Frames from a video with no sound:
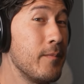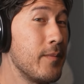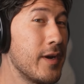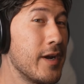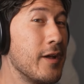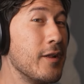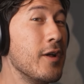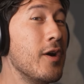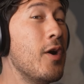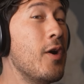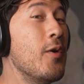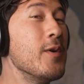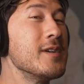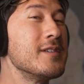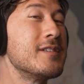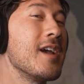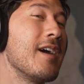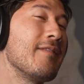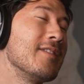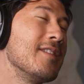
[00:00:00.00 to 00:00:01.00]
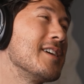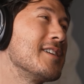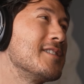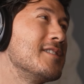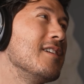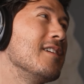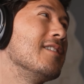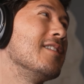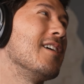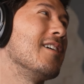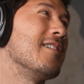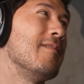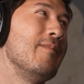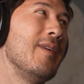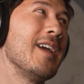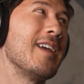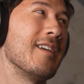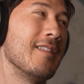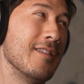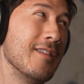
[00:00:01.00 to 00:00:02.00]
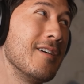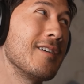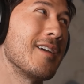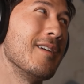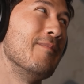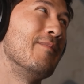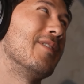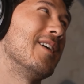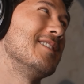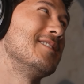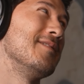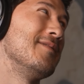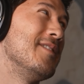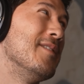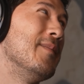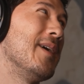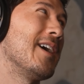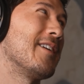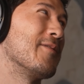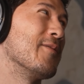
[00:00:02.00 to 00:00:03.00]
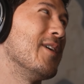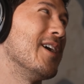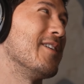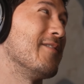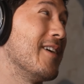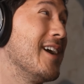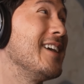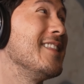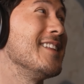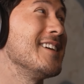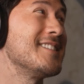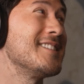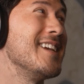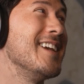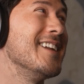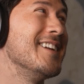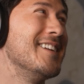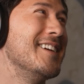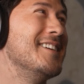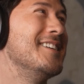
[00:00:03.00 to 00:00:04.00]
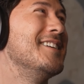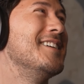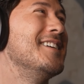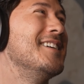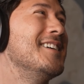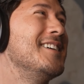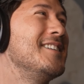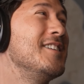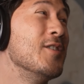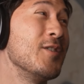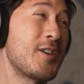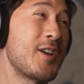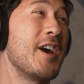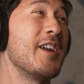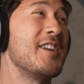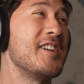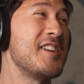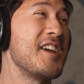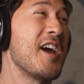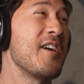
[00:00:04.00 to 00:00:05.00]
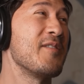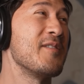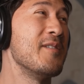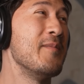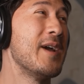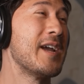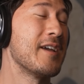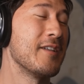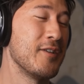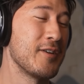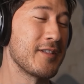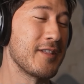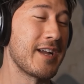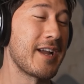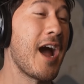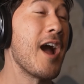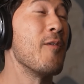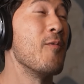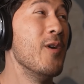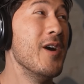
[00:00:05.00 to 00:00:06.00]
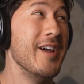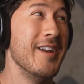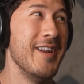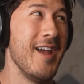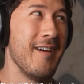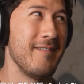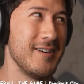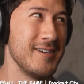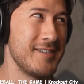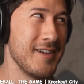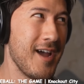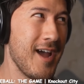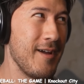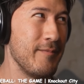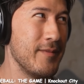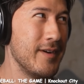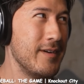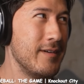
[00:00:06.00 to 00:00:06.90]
But I'll always have Lixian there to make it look impressive, no matter what, right, Lixian? You'll cut it together to make it look like I win every time,